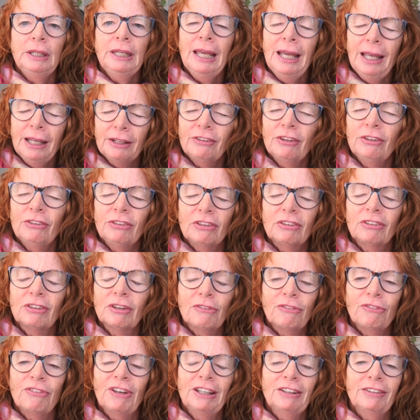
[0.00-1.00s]
Yeah, it is. It's
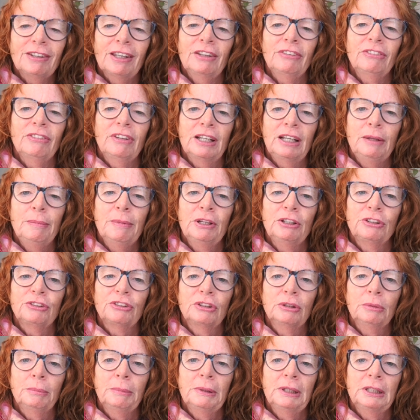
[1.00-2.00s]
a fantastic
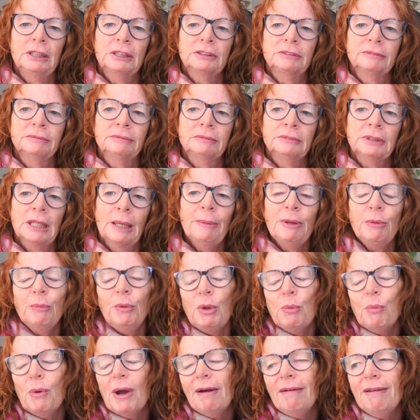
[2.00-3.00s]
emotional burden. I mean,
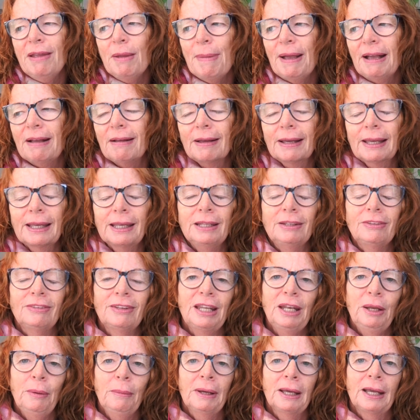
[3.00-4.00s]
we worry about our kids
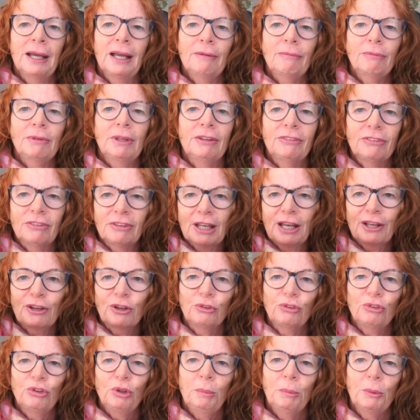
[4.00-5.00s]
anyway. I
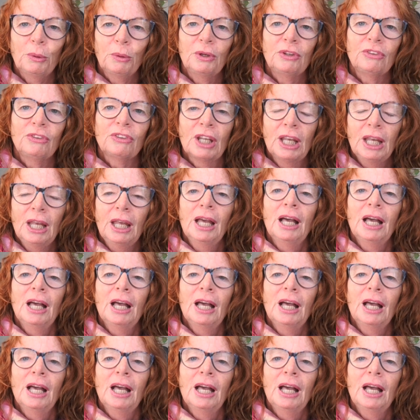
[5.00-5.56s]
got two boys.